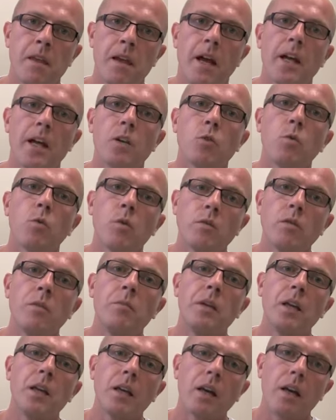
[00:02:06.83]
And we will
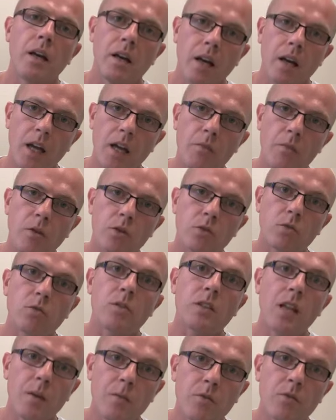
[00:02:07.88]
be able to
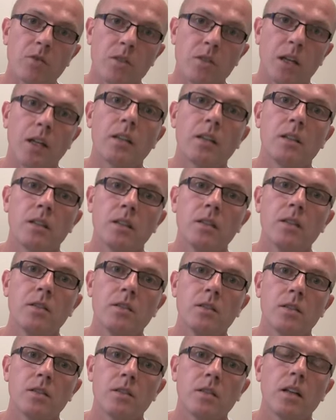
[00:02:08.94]
demonstrate
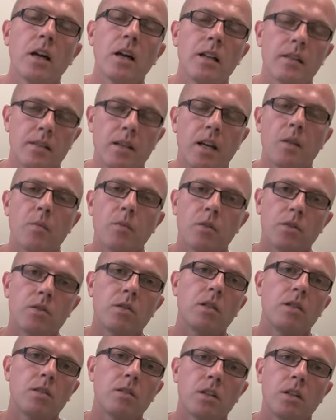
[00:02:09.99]
this at Sibos
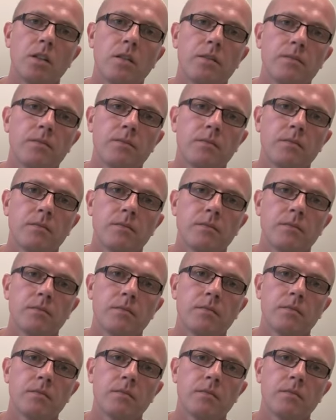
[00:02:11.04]
this year.
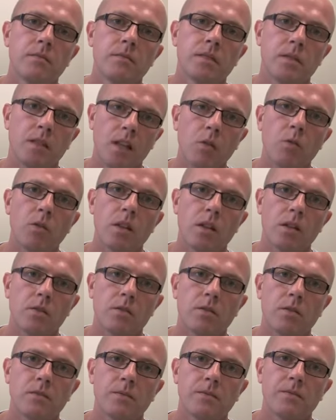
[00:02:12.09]
Stay with
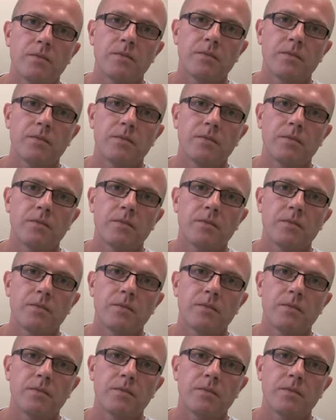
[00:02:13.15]
us.